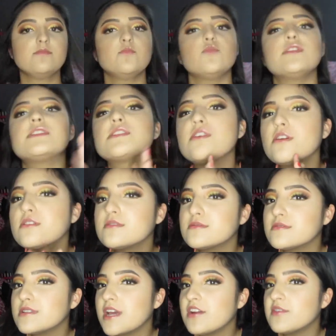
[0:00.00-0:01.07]
what is it called?
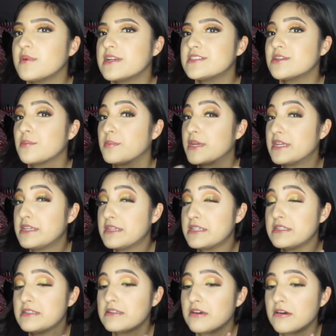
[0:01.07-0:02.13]
Everybody's
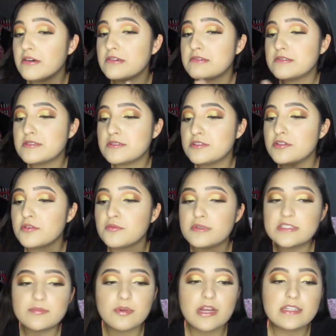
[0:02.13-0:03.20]
opinion on, you know,
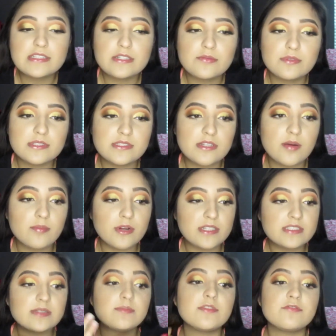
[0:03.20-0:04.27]
what's pricey and what's not
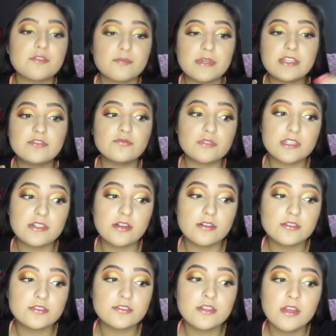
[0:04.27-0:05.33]
pricey. But for me,
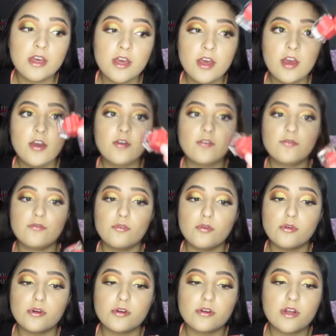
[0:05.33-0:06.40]
$20
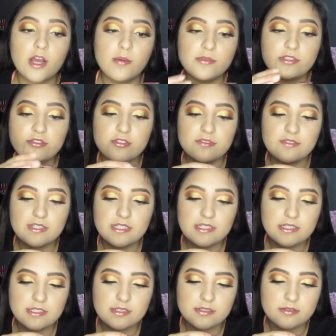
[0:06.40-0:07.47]
for, how much do you even get
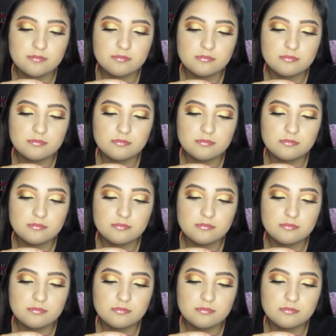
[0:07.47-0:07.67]
in here?